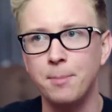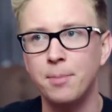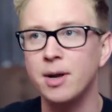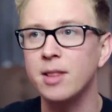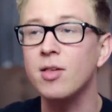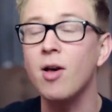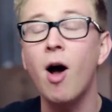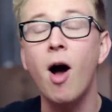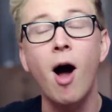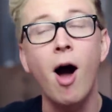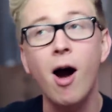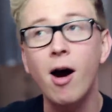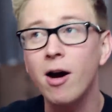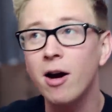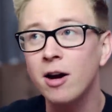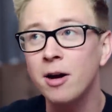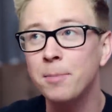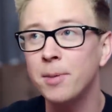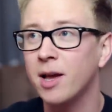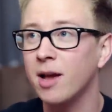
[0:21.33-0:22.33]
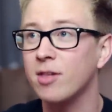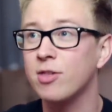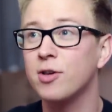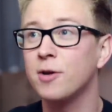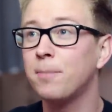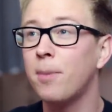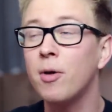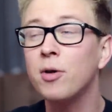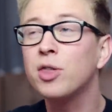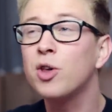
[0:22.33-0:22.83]
but it's hard because
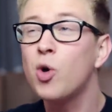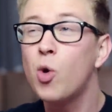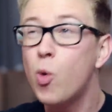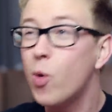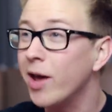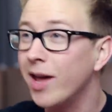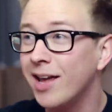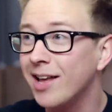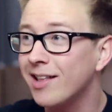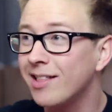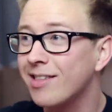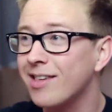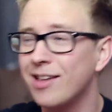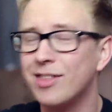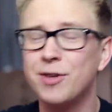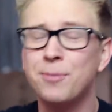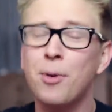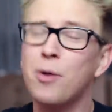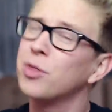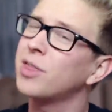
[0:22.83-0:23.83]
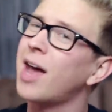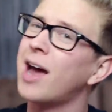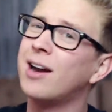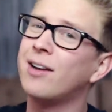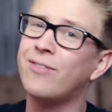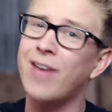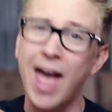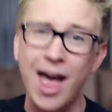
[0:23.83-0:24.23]
they're both queens and they're both kind of